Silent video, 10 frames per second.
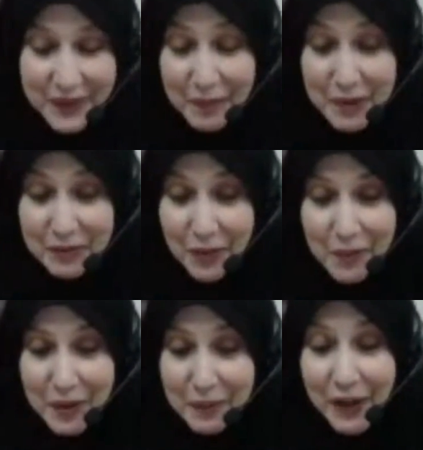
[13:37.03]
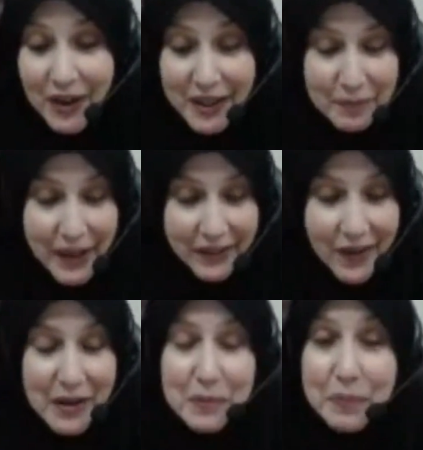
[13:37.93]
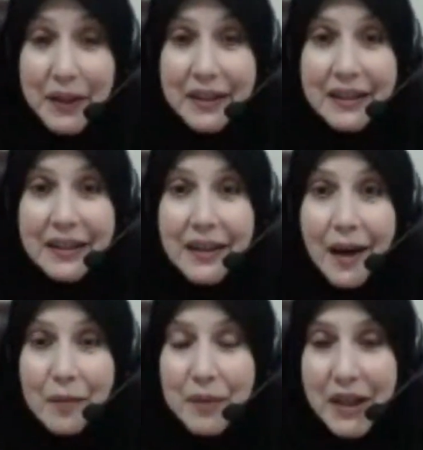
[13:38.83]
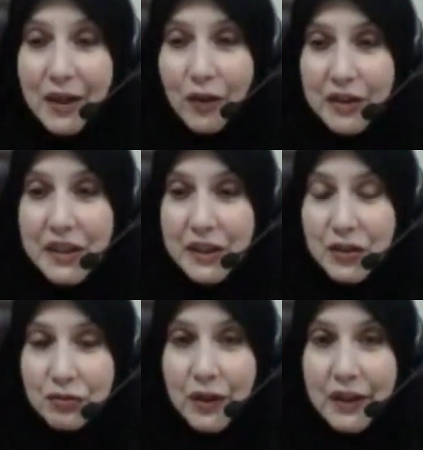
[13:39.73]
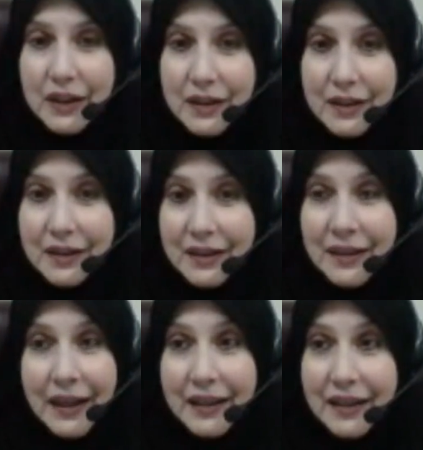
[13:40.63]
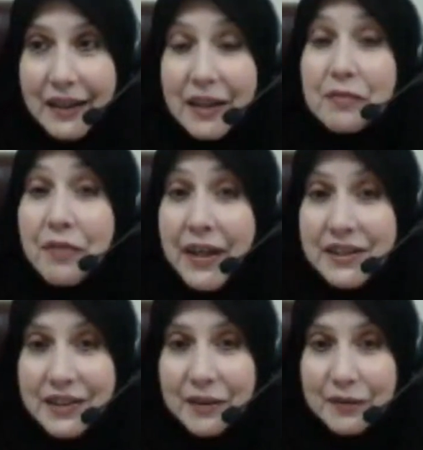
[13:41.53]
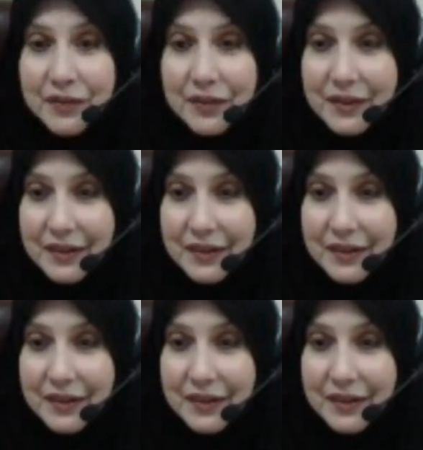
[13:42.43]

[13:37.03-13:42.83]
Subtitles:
coming from an American background, but here it's really like invasive.